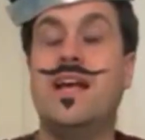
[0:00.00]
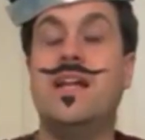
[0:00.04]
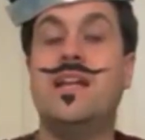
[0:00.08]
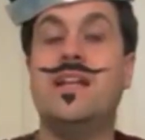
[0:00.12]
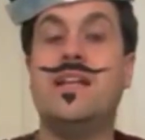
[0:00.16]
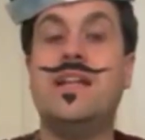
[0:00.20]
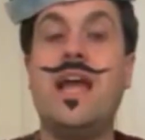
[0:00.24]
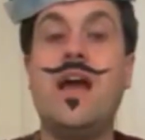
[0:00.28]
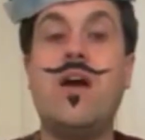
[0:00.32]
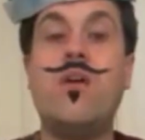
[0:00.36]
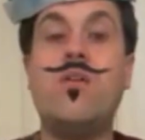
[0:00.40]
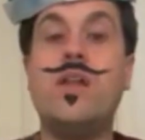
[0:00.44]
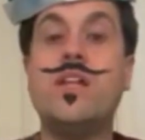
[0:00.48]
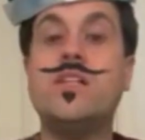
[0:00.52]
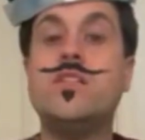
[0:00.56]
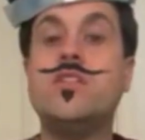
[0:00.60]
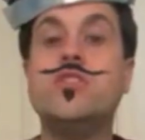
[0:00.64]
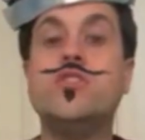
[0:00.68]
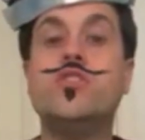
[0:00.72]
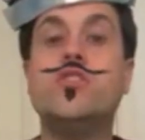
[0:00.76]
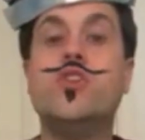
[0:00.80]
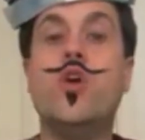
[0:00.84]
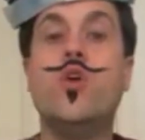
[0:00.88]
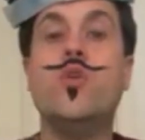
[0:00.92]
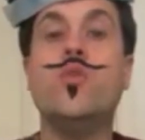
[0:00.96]
Now let
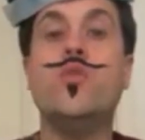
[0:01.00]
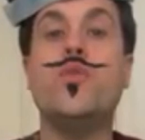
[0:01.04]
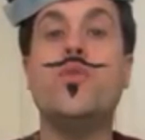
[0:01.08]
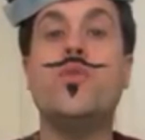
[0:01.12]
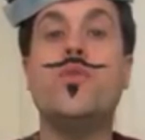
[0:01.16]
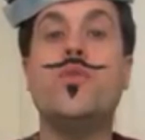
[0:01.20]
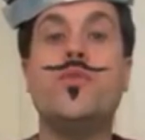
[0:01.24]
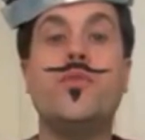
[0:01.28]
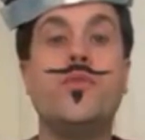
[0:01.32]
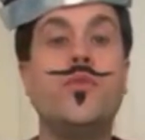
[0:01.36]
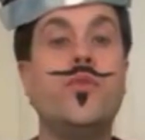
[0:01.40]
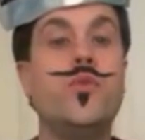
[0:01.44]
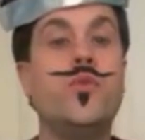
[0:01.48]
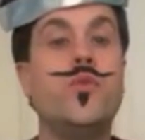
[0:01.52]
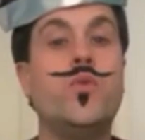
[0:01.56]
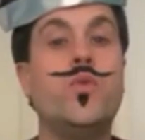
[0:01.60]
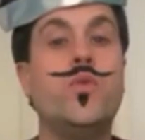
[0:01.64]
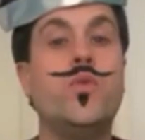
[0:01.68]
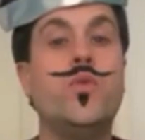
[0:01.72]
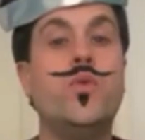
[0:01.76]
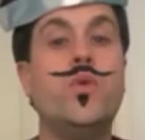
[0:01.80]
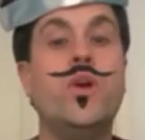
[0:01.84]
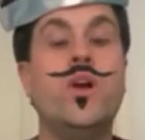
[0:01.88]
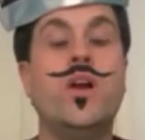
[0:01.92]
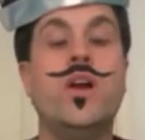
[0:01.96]
us go
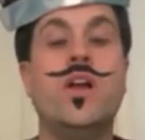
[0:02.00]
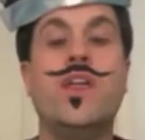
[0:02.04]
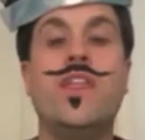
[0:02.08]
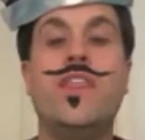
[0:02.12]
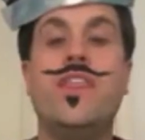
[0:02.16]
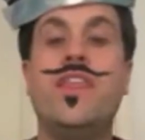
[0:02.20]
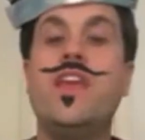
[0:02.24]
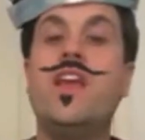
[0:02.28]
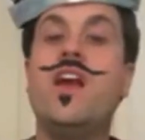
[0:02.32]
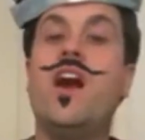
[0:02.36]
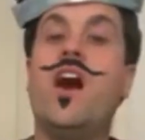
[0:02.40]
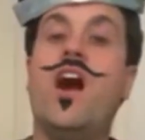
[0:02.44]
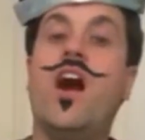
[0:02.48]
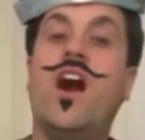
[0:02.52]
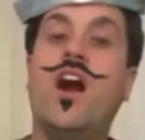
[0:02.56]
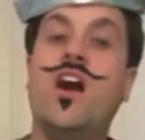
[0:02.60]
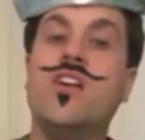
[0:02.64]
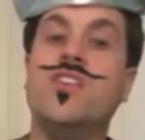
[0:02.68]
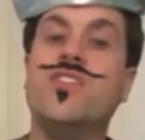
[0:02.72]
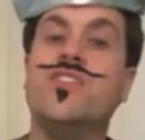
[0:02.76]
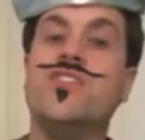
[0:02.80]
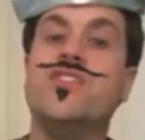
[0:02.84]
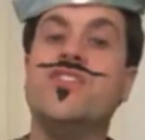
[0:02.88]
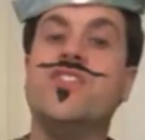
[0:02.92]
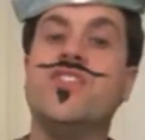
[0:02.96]
through the
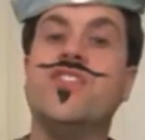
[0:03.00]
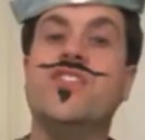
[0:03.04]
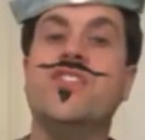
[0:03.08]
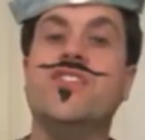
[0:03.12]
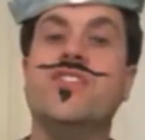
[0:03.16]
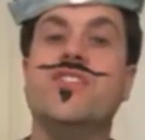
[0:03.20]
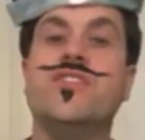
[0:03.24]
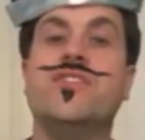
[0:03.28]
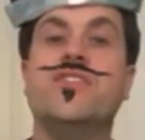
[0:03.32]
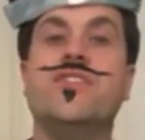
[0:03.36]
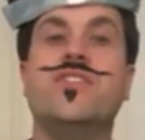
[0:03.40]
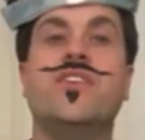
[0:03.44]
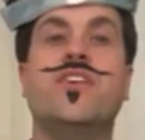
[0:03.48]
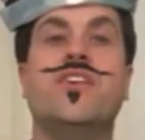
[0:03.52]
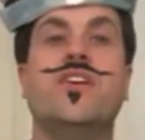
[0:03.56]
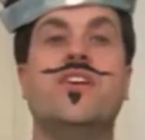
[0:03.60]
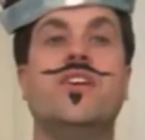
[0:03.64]
answers.